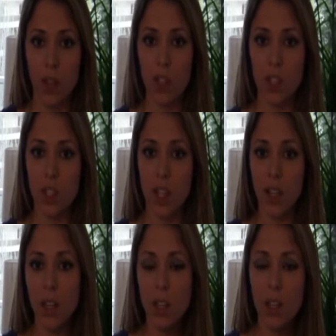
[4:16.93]
These are
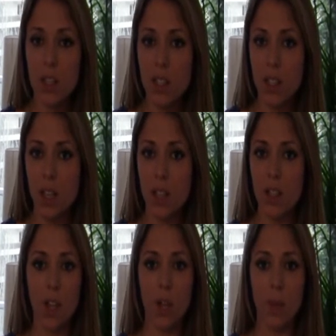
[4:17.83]
technical details
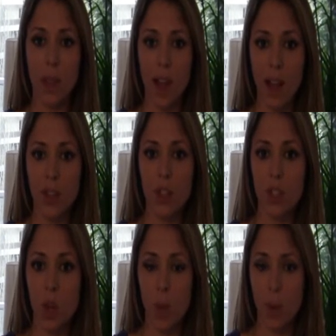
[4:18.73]
and are beyond the
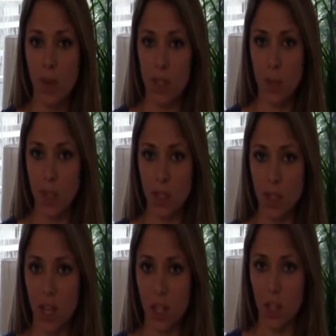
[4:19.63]
scope of this
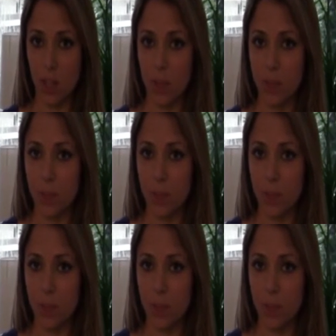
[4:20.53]
presentation.